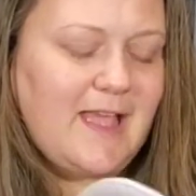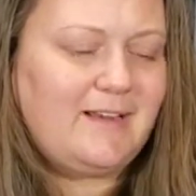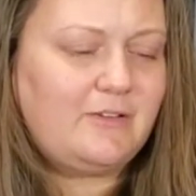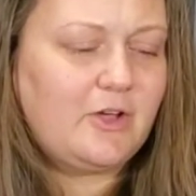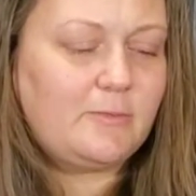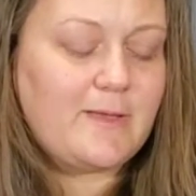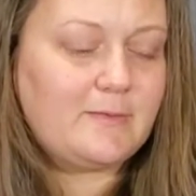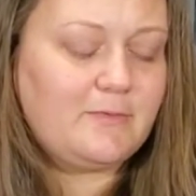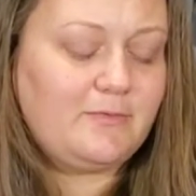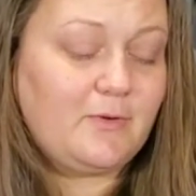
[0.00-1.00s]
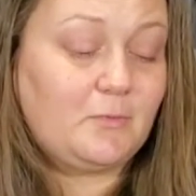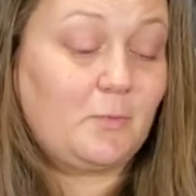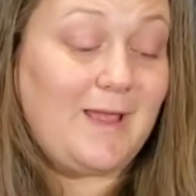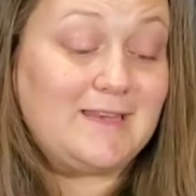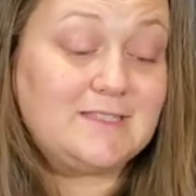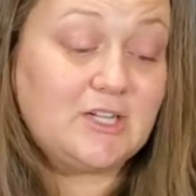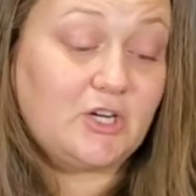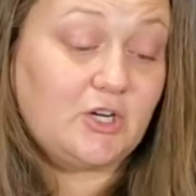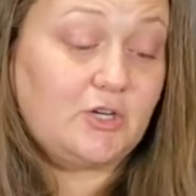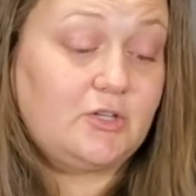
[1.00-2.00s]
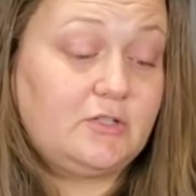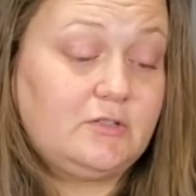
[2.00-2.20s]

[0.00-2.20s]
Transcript: I don't know, maybe for winter.